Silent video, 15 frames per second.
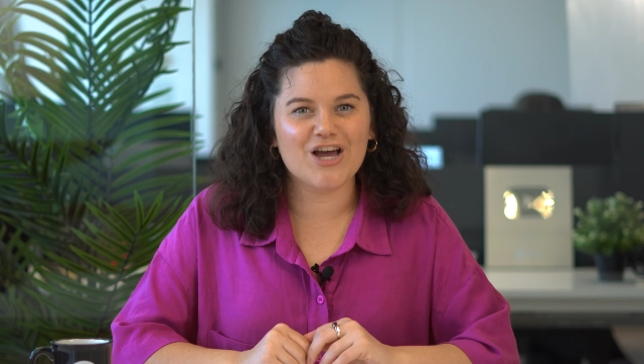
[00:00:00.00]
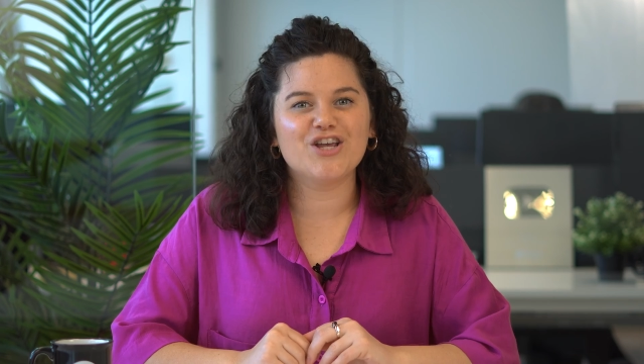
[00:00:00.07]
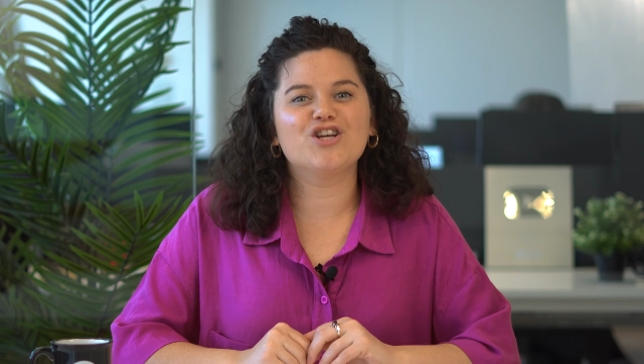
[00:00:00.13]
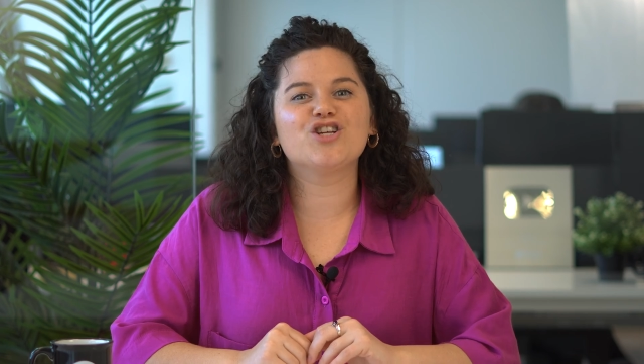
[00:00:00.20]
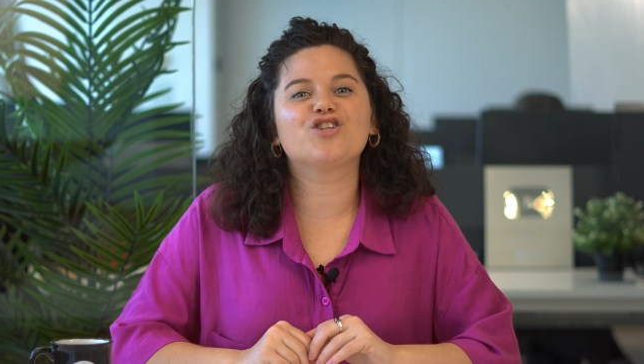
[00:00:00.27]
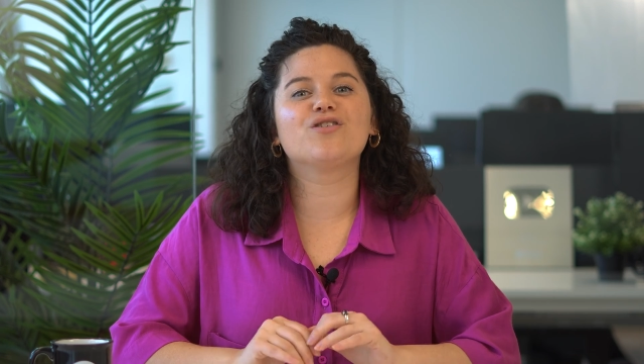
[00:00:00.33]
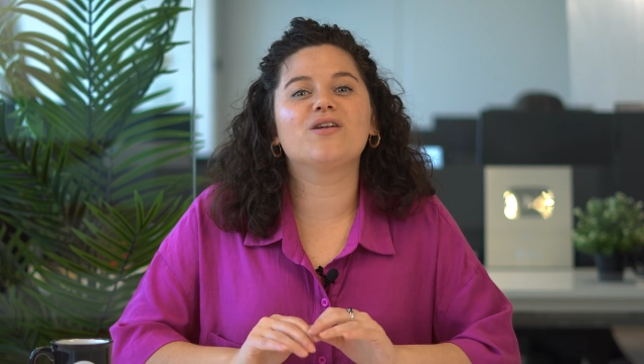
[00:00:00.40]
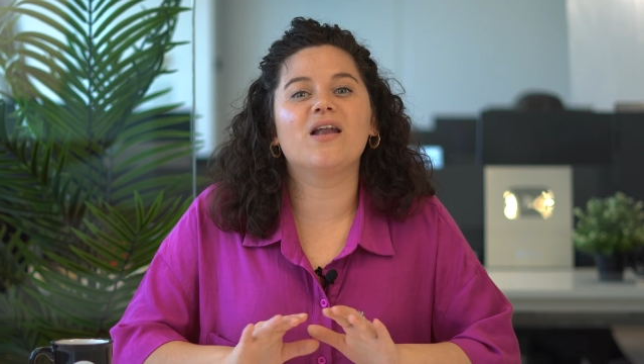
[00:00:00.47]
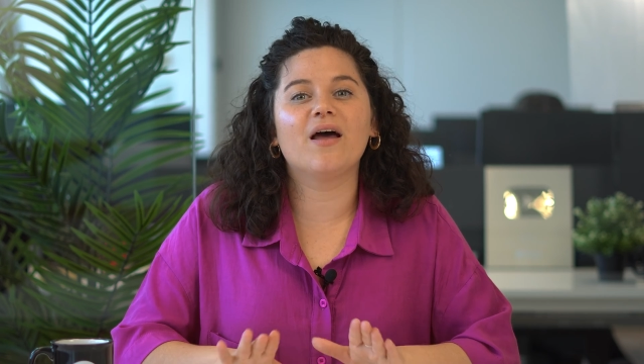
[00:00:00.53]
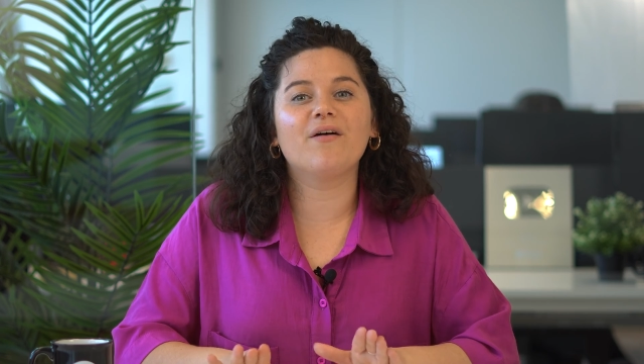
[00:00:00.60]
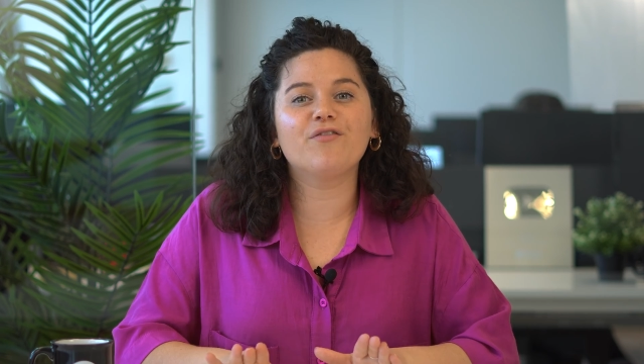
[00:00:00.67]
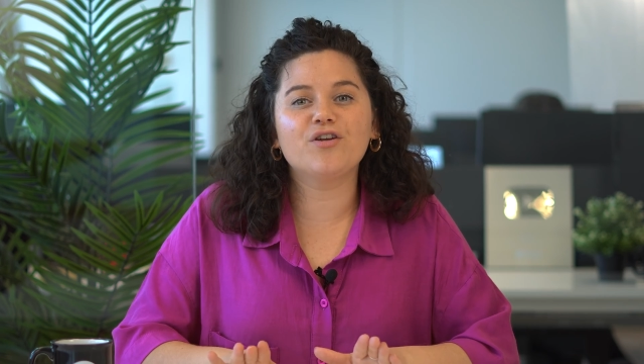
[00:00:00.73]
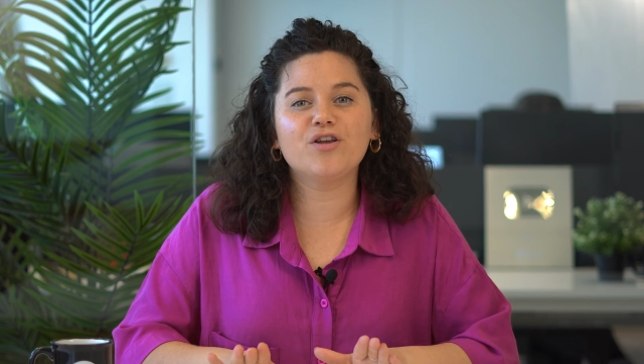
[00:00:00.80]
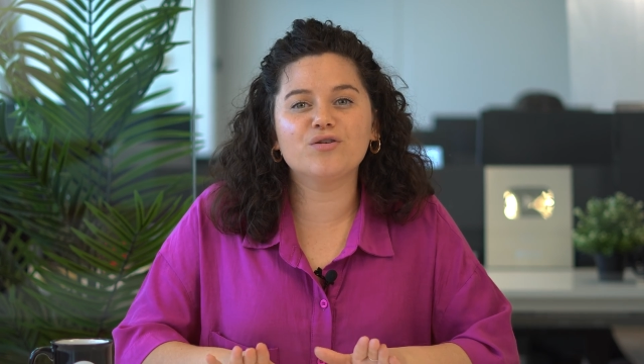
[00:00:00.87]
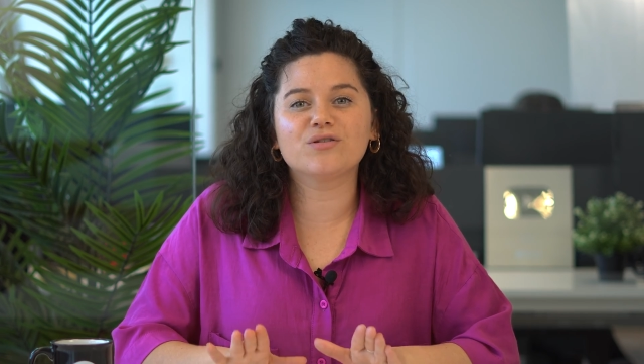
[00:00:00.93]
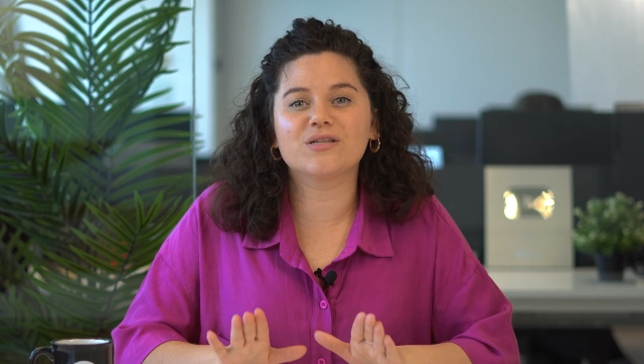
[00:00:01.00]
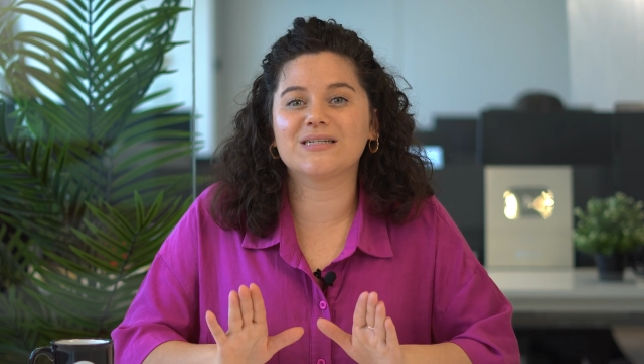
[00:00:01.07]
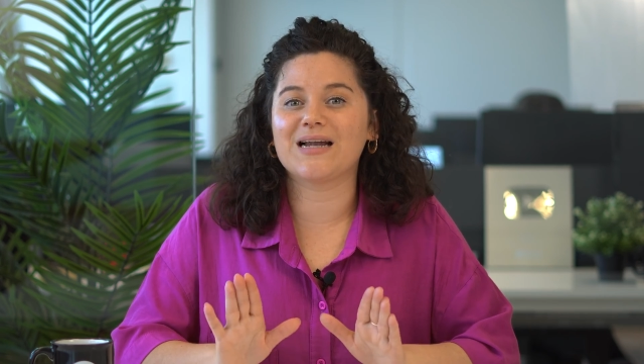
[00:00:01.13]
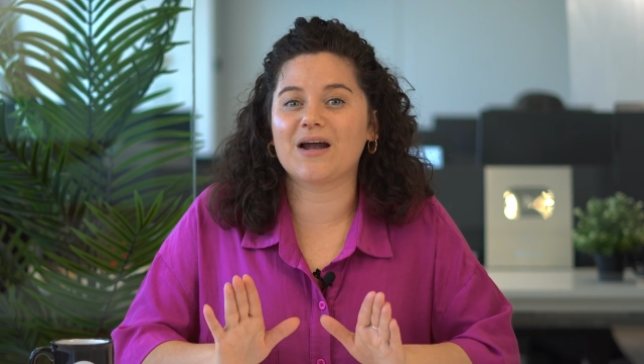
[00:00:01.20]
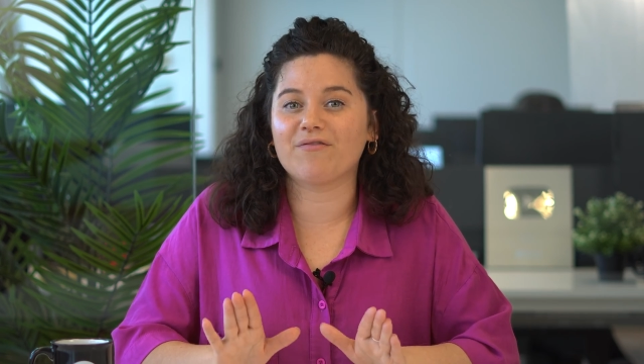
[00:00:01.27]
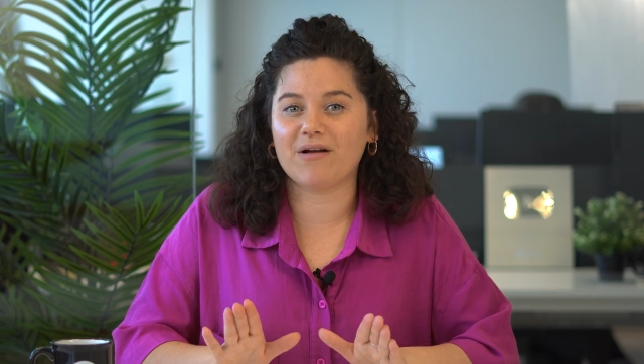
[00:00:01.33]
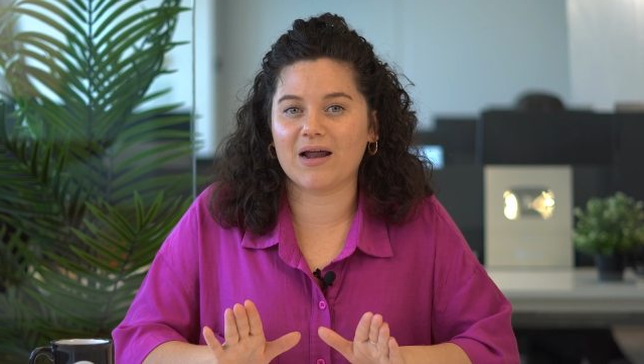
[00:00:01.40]
You should never use it
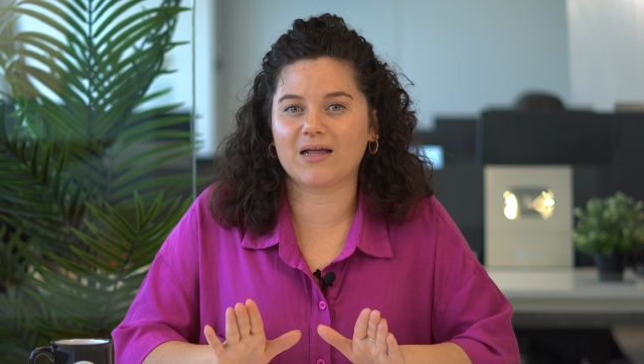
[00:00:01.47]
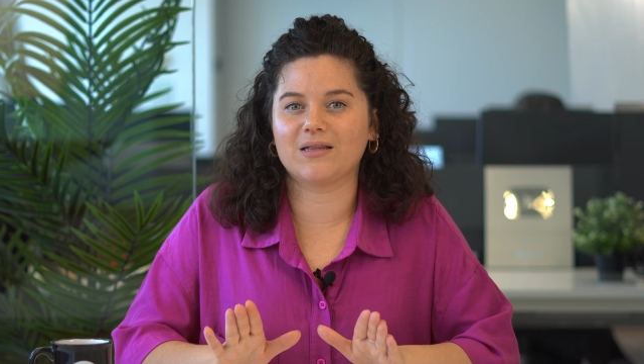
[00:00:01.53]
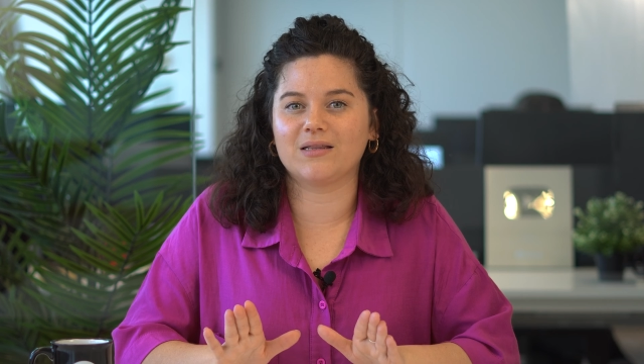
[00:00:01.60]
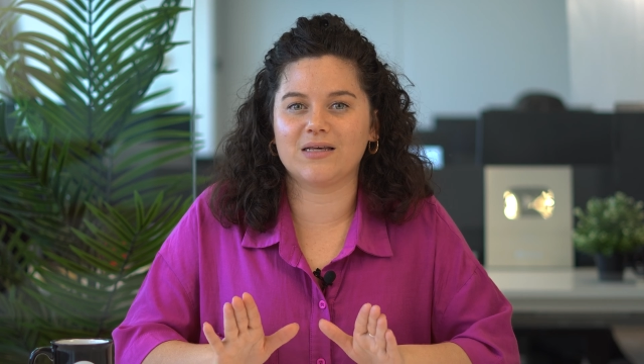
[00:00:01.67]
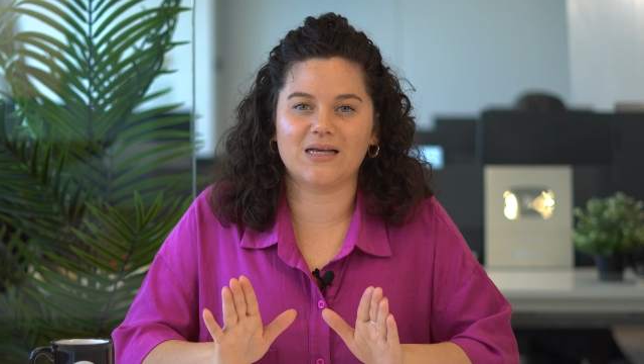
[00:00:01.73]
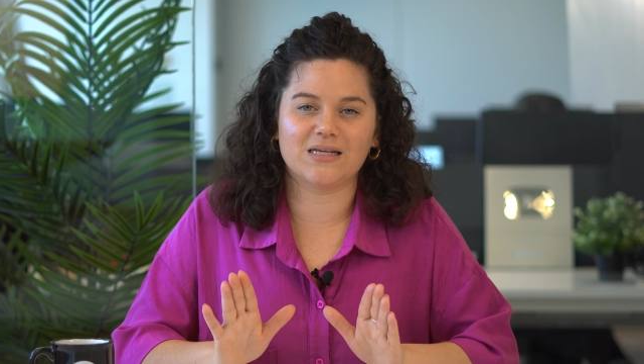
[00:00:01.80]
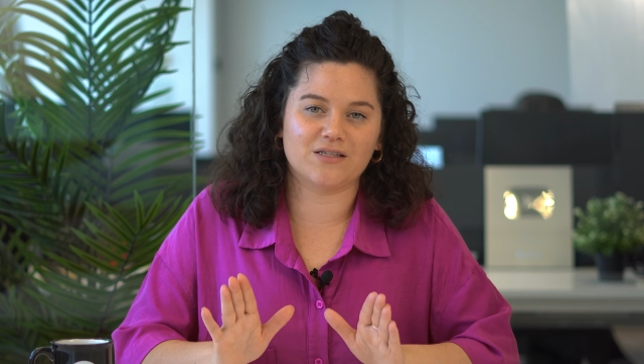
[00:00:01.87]
directly